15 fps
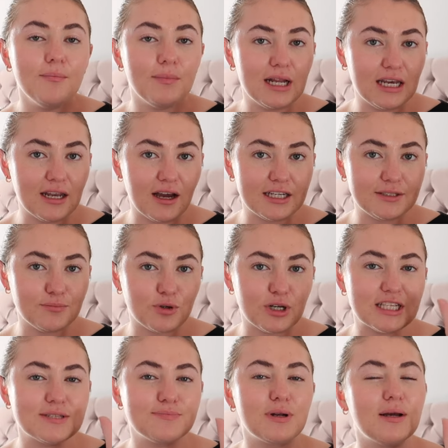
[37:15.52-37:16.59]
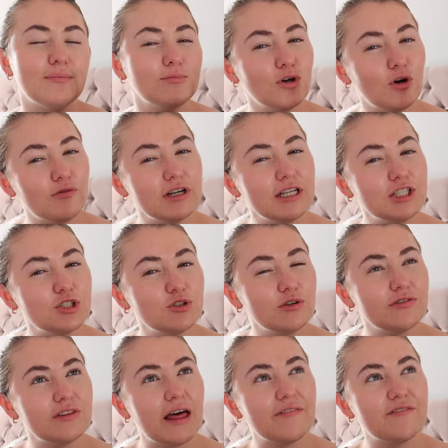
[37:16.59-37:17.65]
my line prints, but I'm not really sure
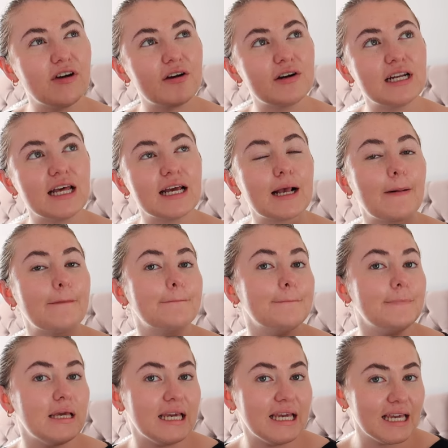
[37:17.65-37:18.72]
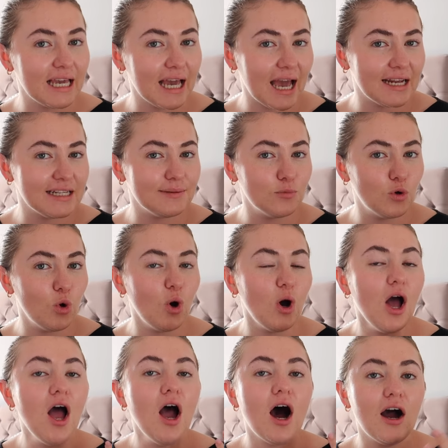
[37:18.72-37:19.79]
if they're very like me anymore.
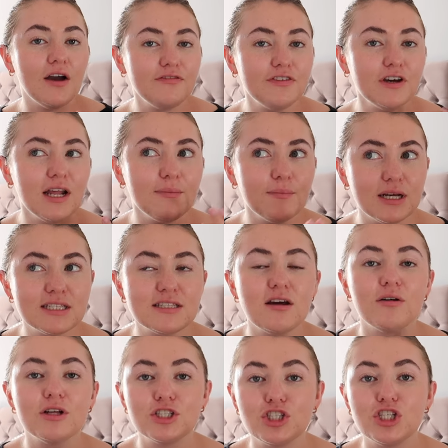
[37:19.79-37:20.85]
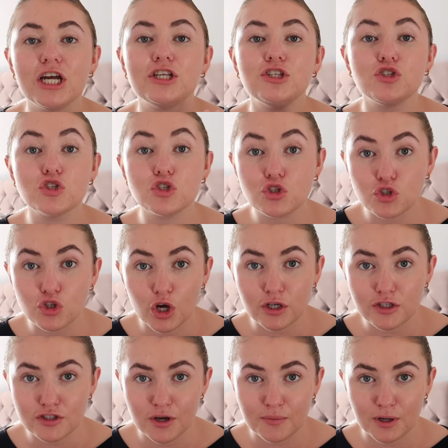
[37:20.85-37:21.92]
I feel like my style has changed
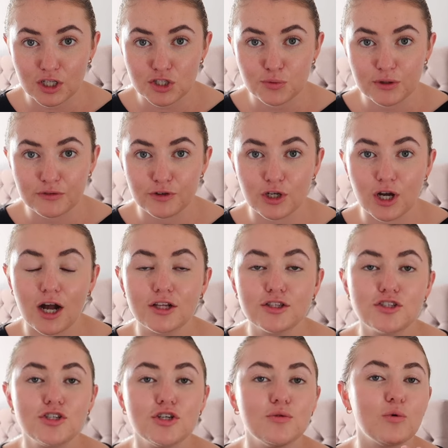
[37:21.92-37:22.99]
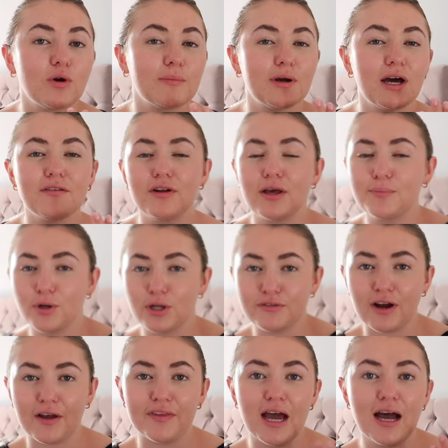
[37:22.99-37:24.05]
so, so much with regards to what I'm kind of like putting
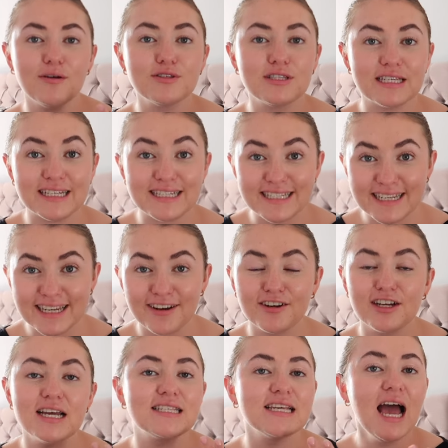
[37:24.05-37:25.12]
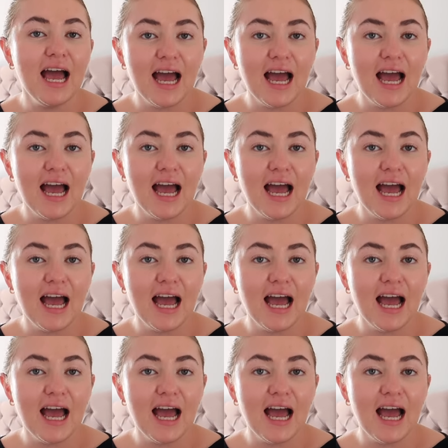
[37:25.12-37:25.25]
around the house, the interiors.